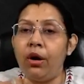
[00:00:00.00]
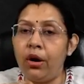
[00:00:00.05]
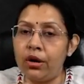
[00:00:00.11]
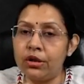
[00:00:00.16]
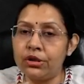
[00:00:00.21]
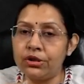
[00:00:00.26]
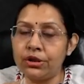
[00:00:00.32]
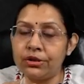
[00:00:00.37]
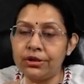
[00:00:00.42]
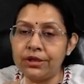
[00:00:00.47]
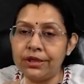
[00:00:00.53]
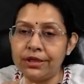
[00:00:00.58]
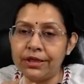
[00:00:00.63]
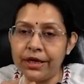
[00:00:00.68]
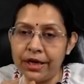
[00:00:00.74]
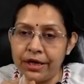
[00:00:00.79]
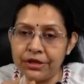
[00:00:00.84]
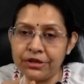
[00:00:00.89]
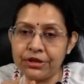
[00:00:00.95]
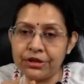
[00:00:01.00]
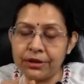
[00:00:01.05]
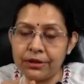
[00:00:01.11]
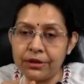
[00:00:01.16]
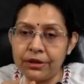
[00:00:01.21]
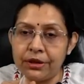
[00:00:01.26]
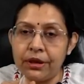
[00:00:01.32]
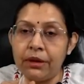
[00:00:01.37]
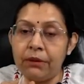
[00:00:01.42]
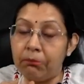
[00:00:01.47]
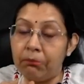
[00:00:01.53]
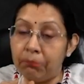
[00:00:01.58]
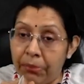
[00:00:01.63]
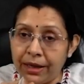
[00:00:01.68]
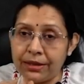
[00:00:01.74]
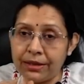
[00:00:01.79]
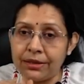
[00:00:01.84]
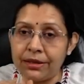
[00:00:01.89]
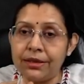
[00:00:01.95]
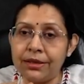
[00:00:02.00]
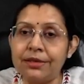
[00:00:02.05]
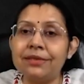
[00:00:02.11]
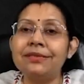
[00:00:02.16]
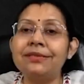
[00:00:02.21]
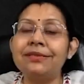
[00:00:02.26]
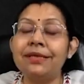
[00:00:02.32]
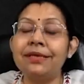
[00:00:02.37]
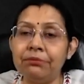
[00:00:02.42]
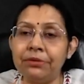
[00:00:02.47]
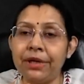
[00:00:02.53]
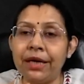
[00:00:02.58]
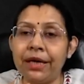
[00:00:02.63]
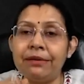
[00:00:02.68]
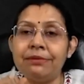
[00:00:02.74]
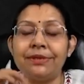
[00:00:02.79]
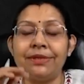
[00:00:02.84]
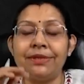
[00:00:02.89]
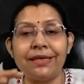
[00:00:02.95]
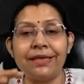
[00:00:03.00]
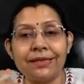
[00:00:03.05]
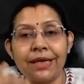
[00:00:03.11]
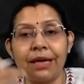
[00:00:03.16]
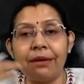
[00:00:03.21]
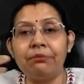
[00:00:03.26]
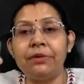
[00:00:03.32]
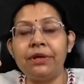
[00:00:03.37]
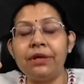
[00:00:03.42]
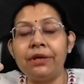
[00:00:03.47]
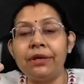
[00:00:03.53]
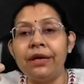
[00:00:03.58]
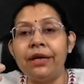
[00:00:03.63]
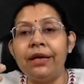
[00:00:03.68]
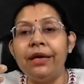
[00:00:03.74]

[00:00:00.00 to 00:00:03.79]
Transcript: horizontal direction. But sometimes the examiner